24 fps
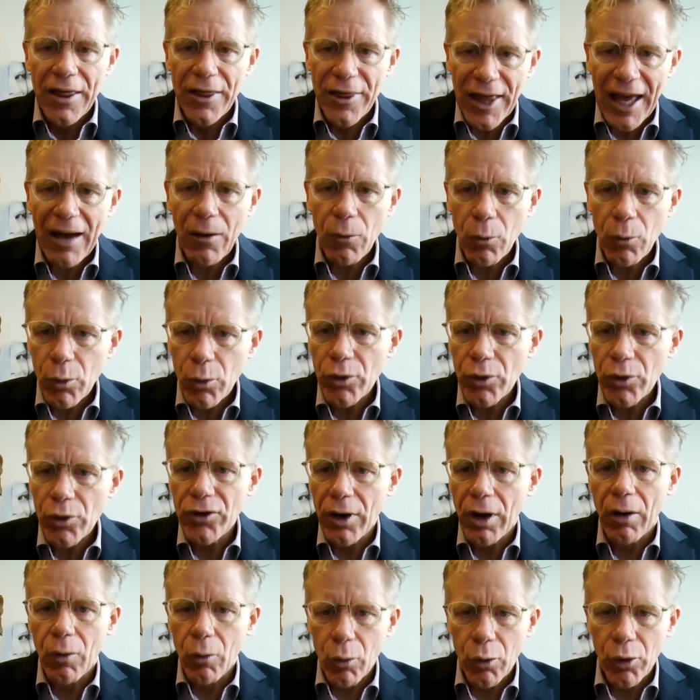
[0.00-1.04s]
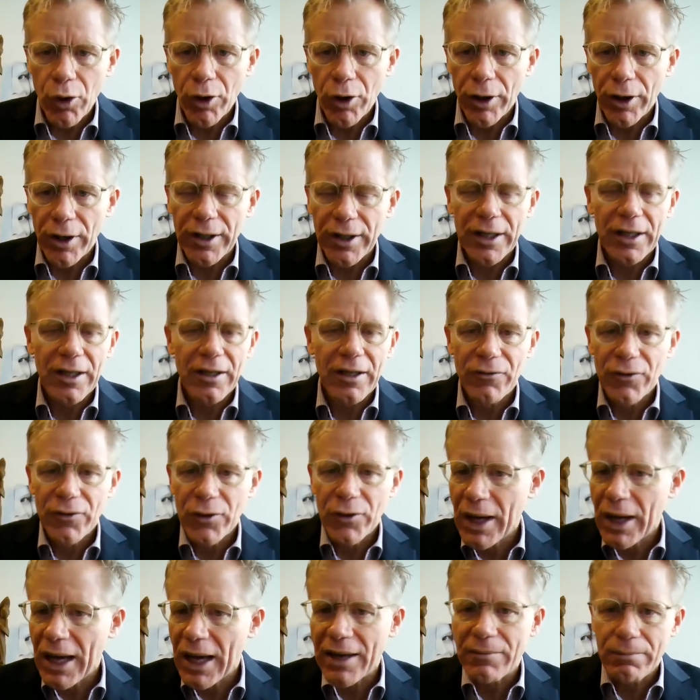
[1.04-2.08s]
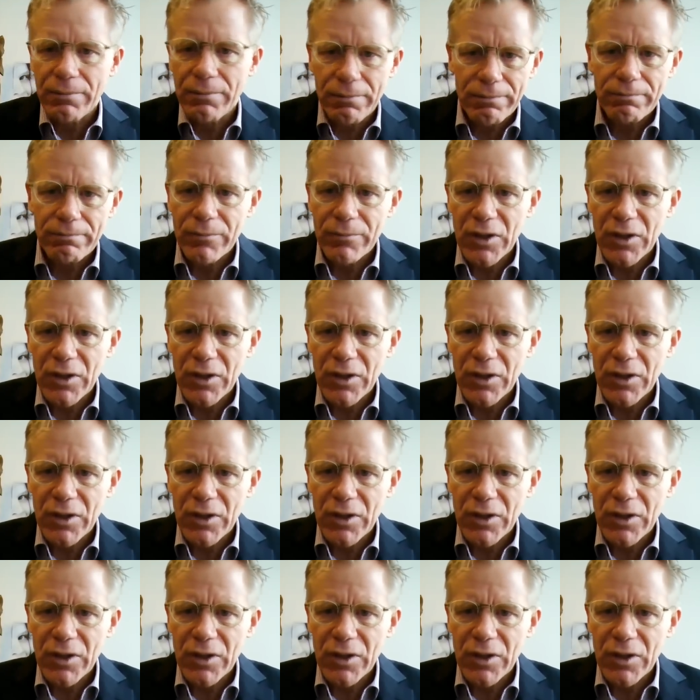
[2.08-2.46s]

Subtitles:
that would not work if you had,